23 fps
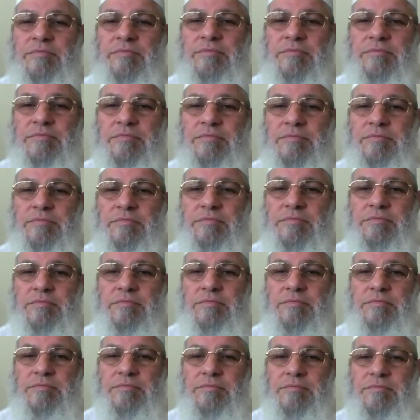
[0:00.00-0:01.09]

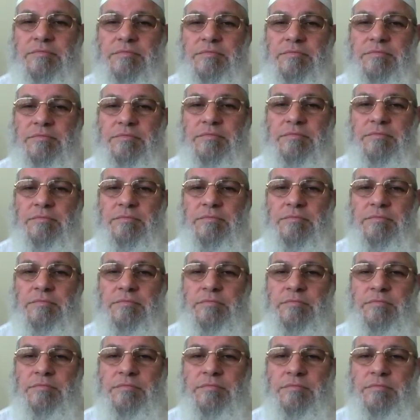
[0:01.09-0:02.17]

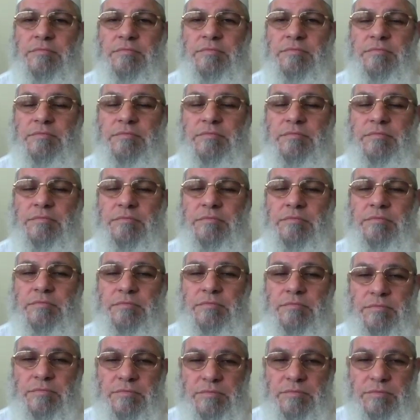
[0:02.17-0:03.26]

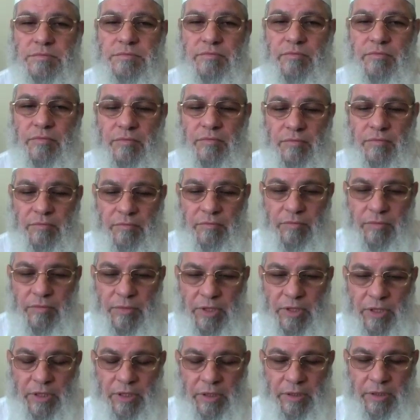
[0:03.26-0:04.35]

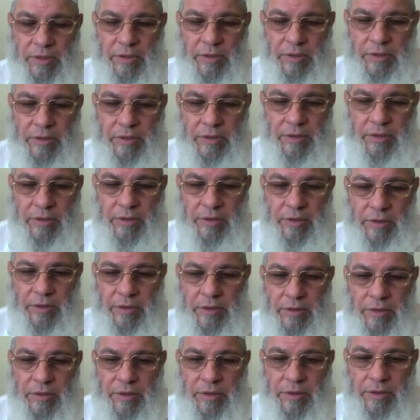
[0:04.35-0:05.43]

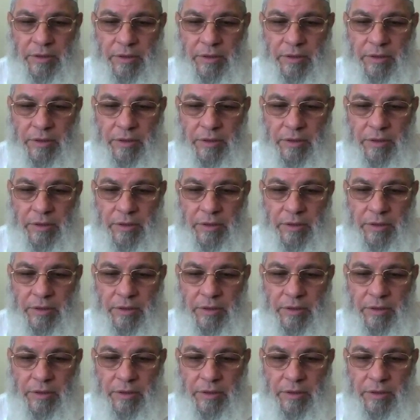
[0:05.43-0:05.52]
Nobody speaks.